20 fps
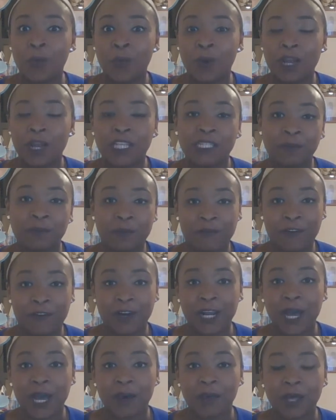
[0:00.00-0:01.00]
What is the preferred
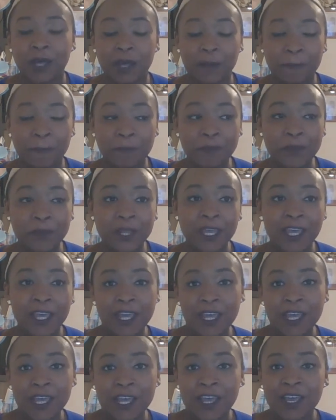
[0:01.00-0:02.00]
outcome?
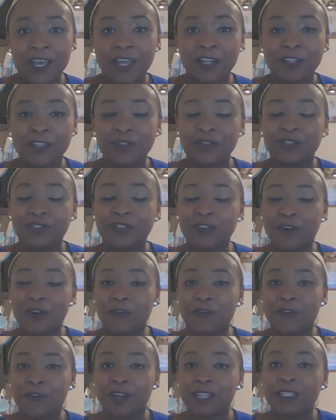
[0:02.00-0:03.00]
So
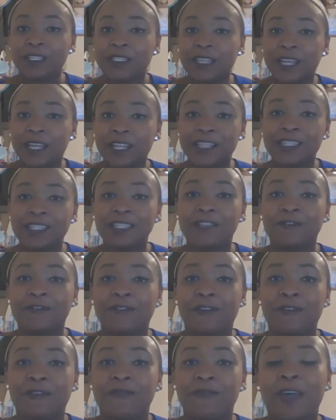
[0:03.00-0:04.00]
for instance,
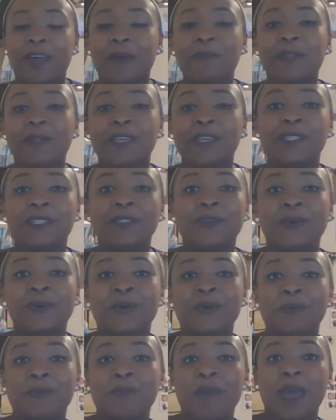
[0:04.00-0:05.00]
for families
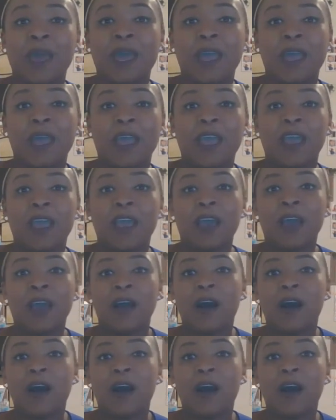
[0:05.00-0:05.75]
who may